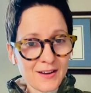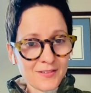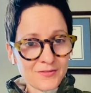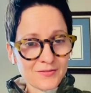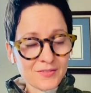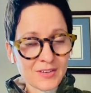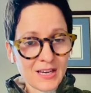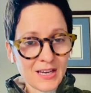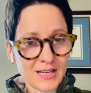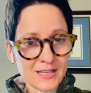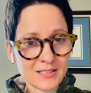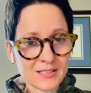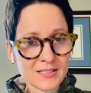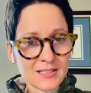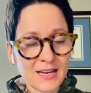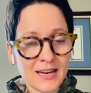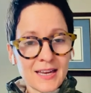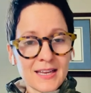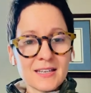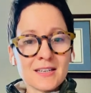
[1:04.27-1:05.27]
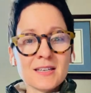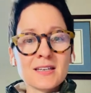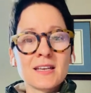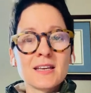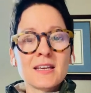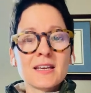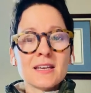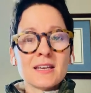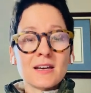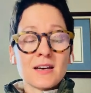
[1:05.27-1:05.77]
Afghanistan
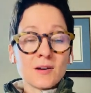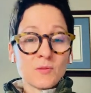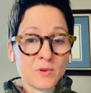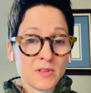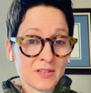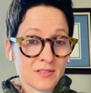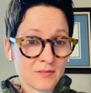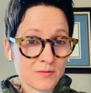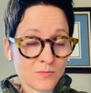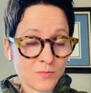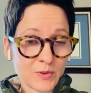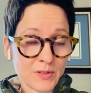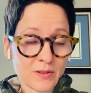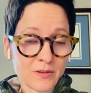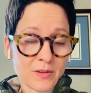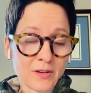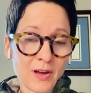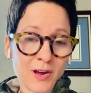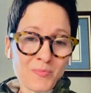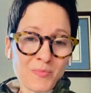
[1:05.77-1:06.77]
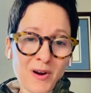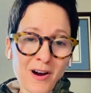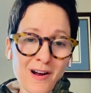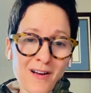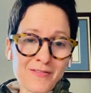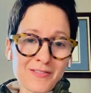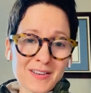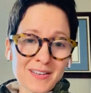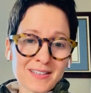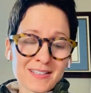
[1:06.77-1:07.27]
with a
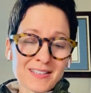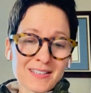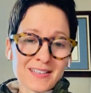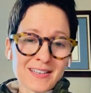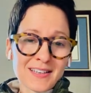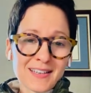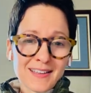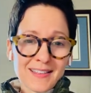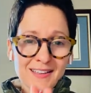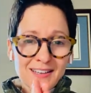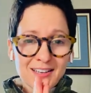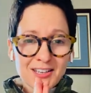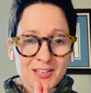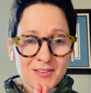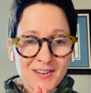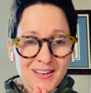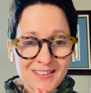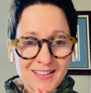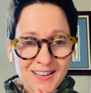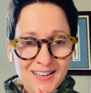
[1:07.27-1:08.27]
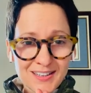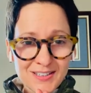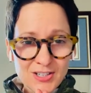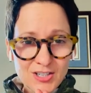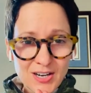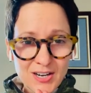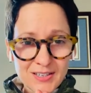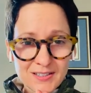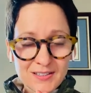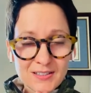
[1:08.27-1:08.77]
nonprofit, thank you, Allah
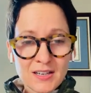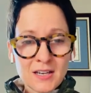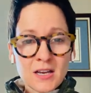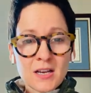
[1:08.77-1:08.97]
Hajan,